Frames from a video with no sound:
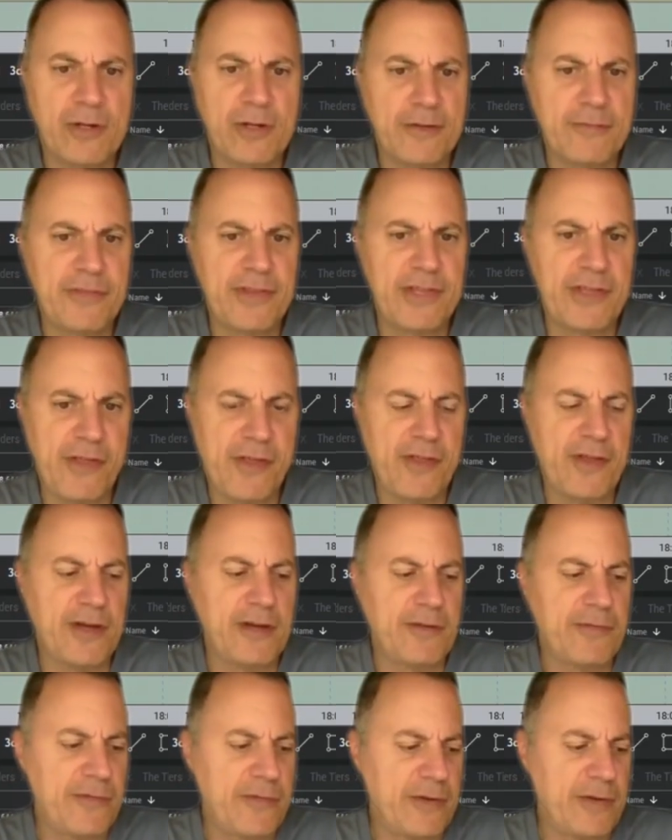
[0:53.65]
all of this
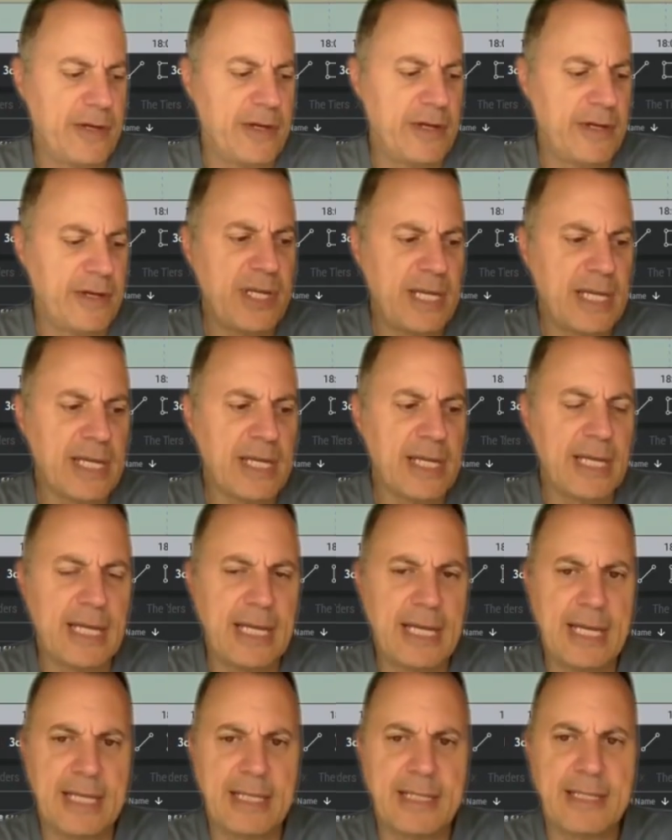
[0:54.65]
stuff to be.
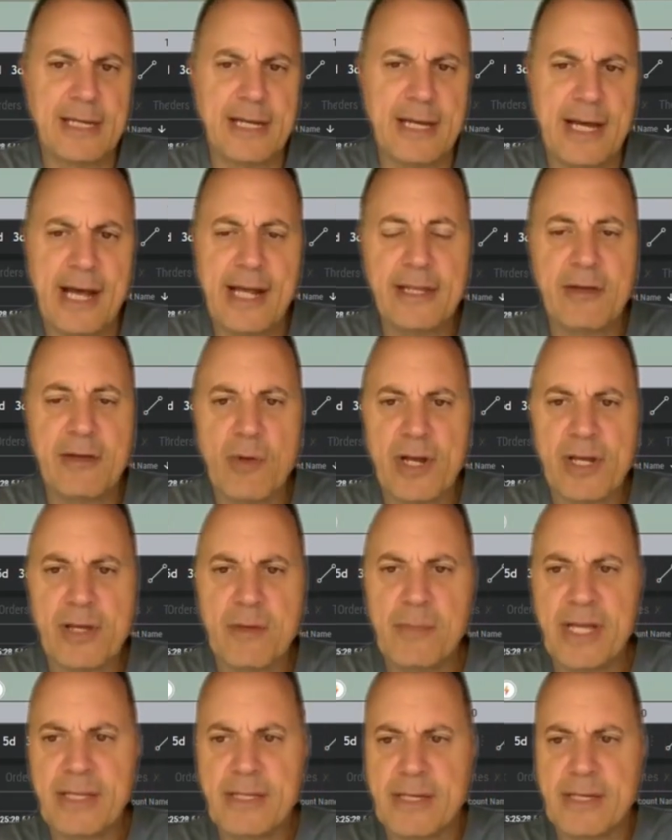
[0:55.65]
And I highly
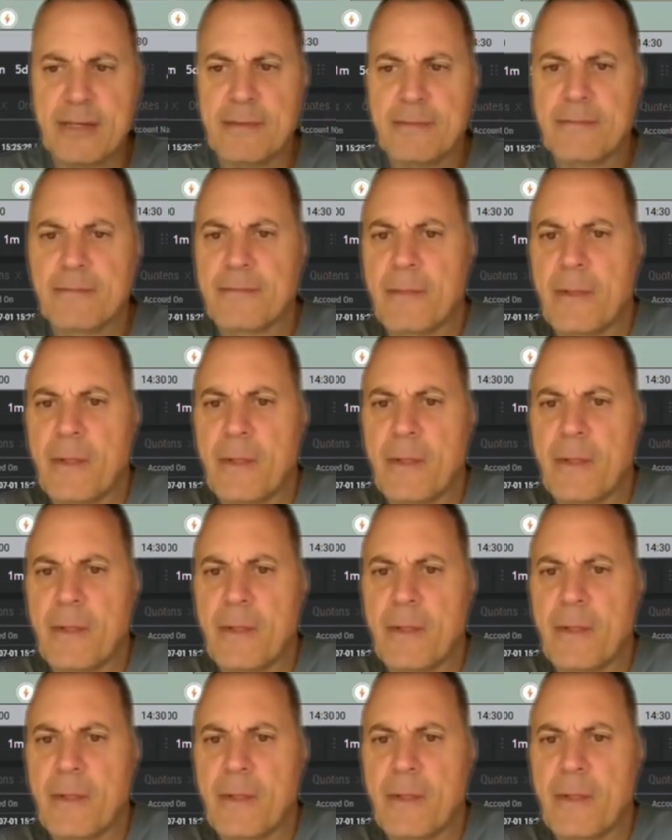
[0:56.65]
recommend it.